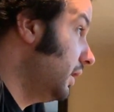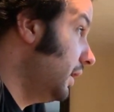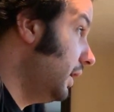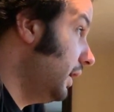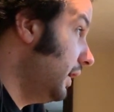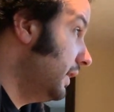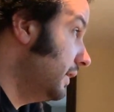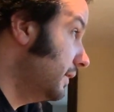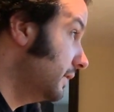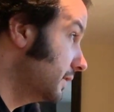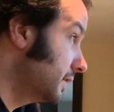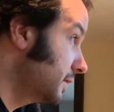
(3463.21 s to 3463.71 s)

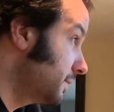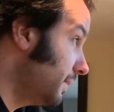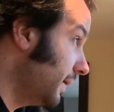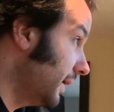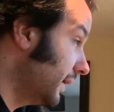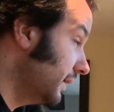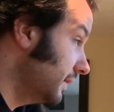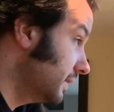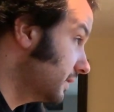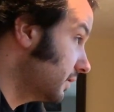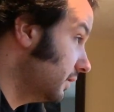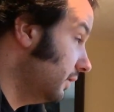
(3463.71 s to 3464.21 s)
in the
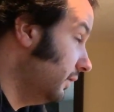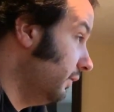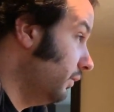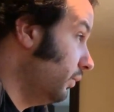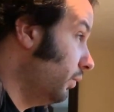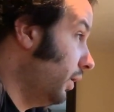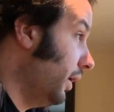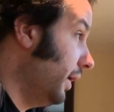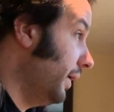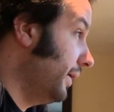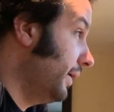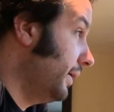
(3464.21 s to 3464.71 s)
space of
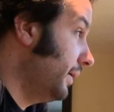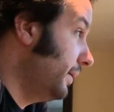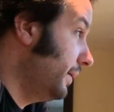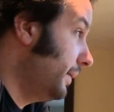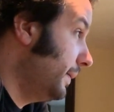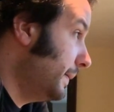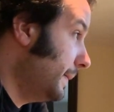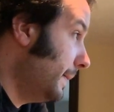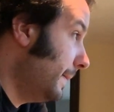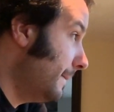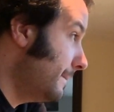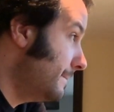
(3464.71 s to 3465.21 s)
one
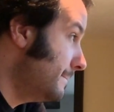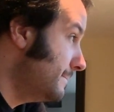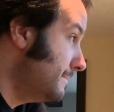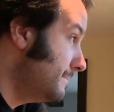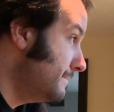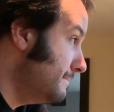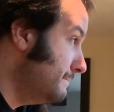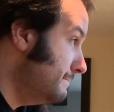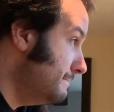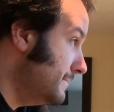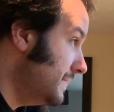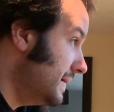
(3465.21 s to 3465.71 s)

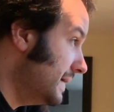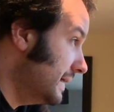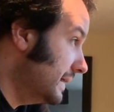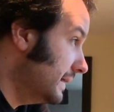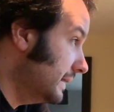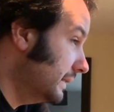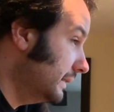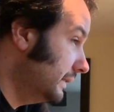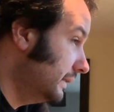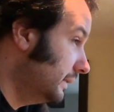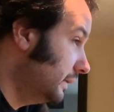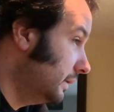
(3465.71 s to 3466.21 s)

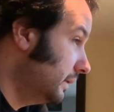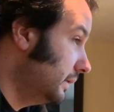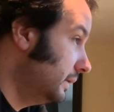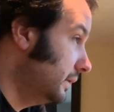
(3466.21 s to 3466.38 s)
meal,